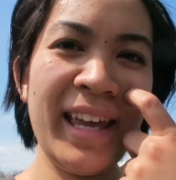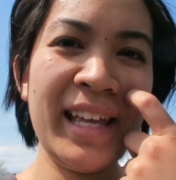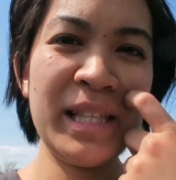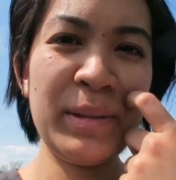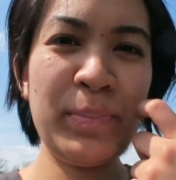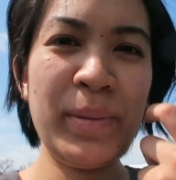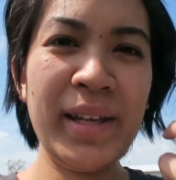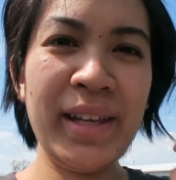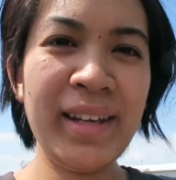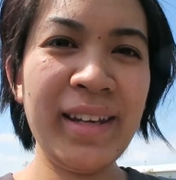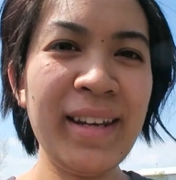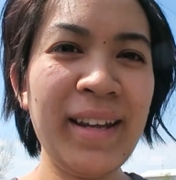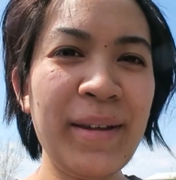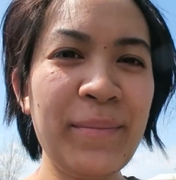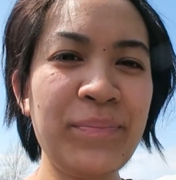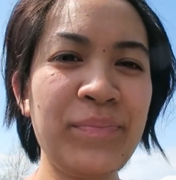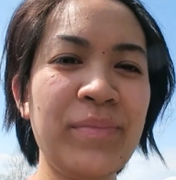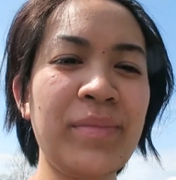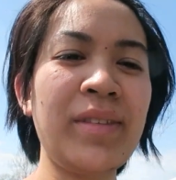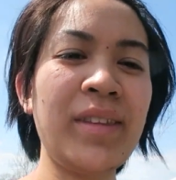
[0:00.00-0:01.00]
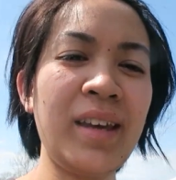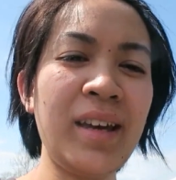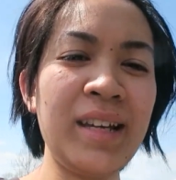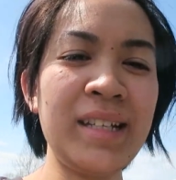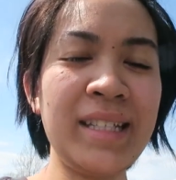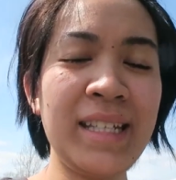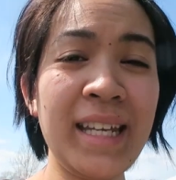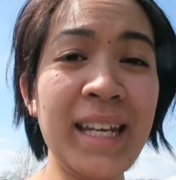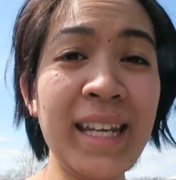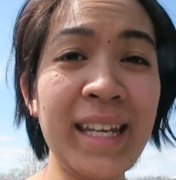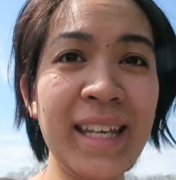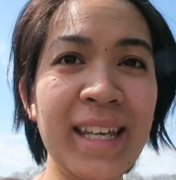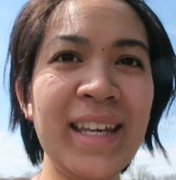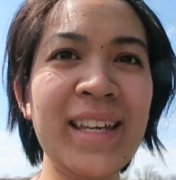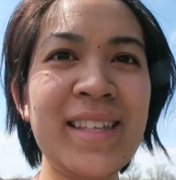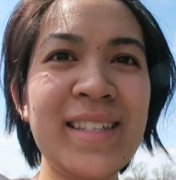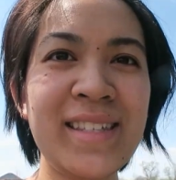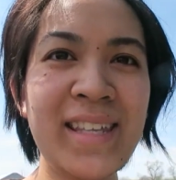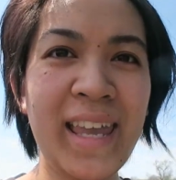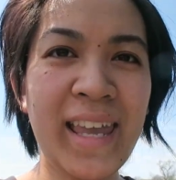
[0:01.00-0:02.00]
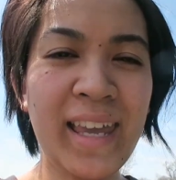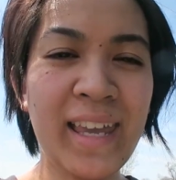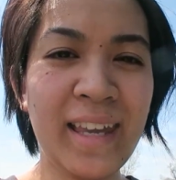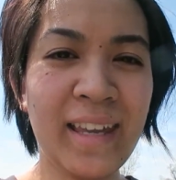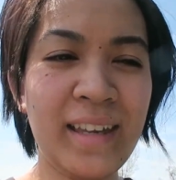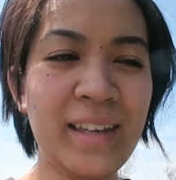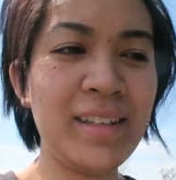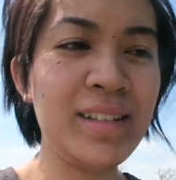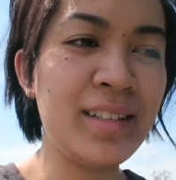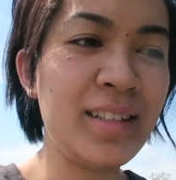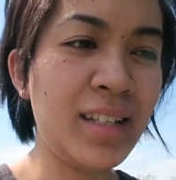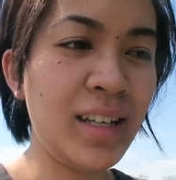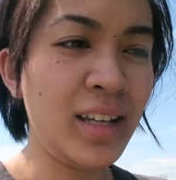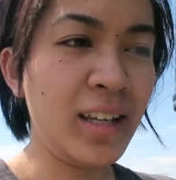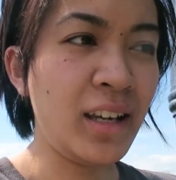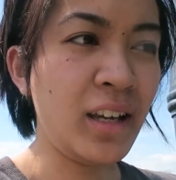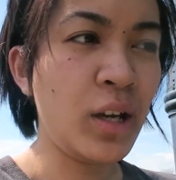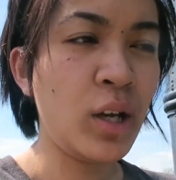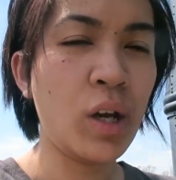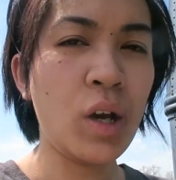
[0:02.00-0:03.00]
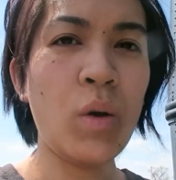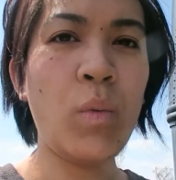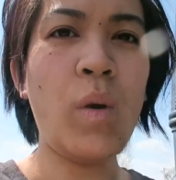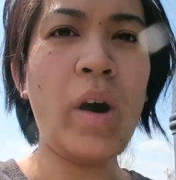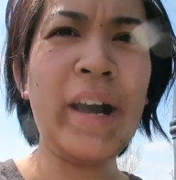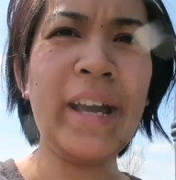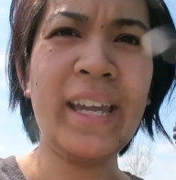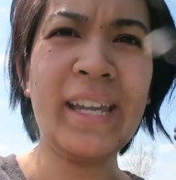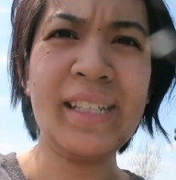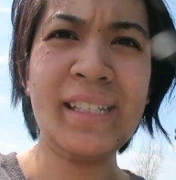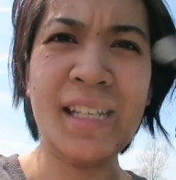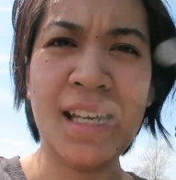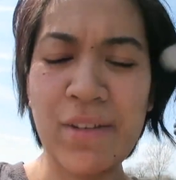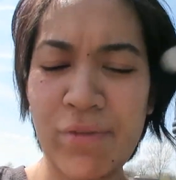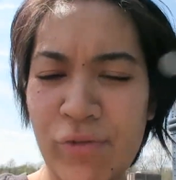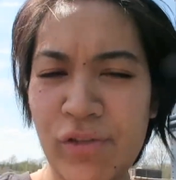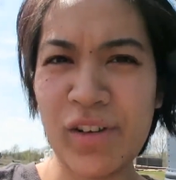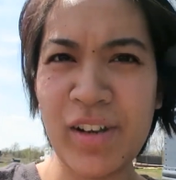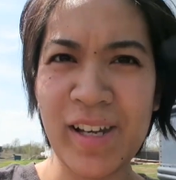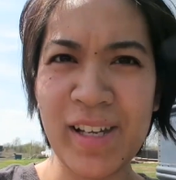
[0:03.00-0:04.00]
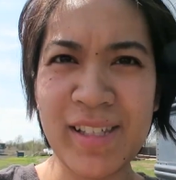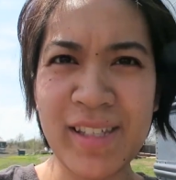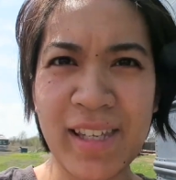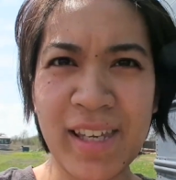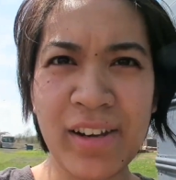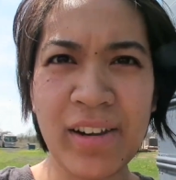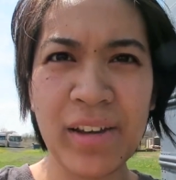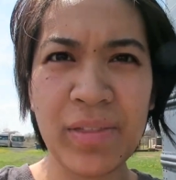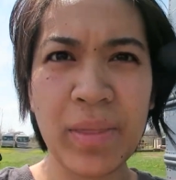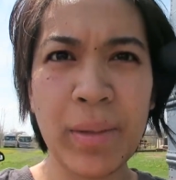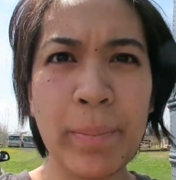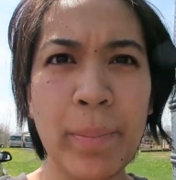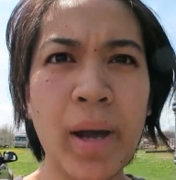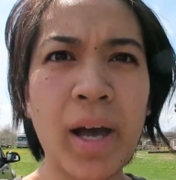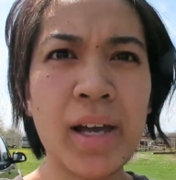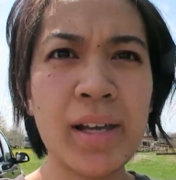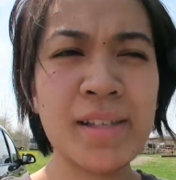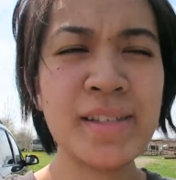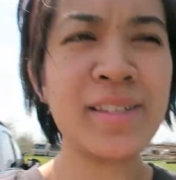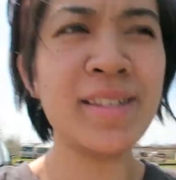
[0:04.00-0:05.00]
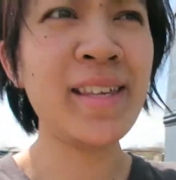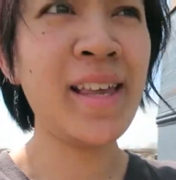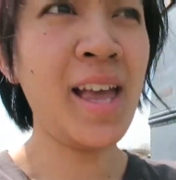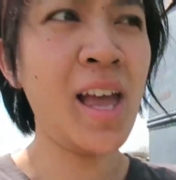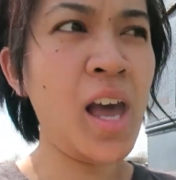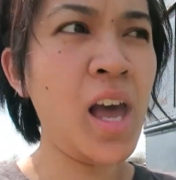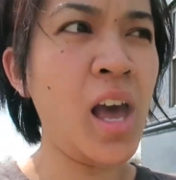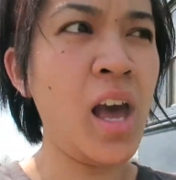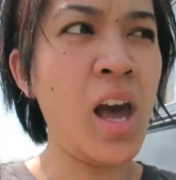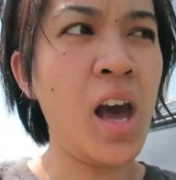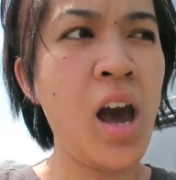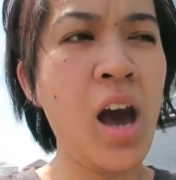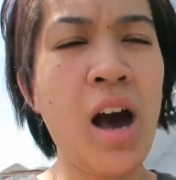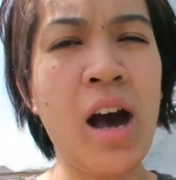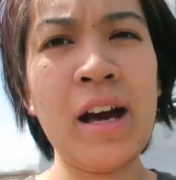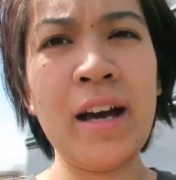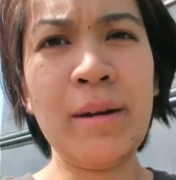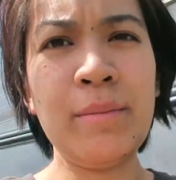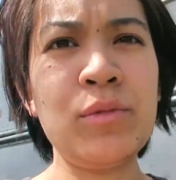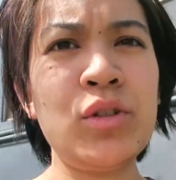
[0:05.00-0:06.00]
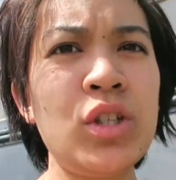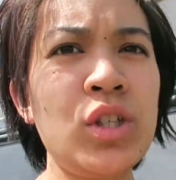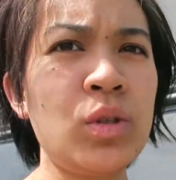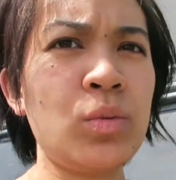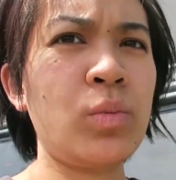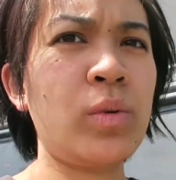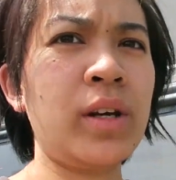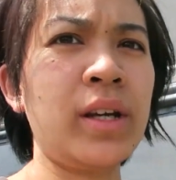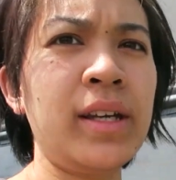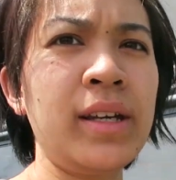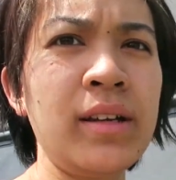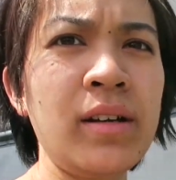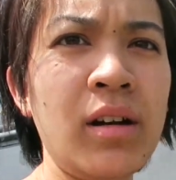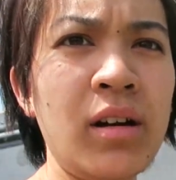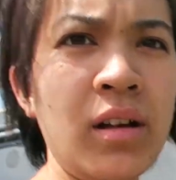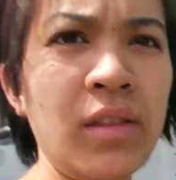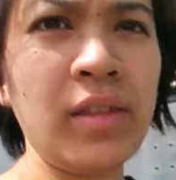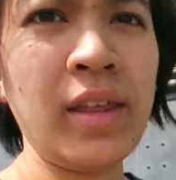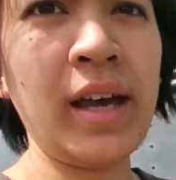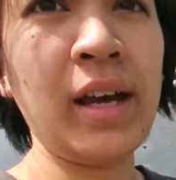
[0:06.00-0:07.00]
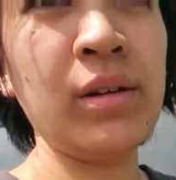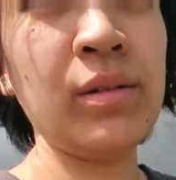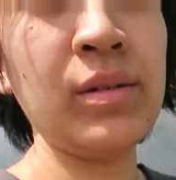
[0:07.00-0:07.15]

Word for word: It's been a tedious and quiet day for us here at the bus. I'm just working on the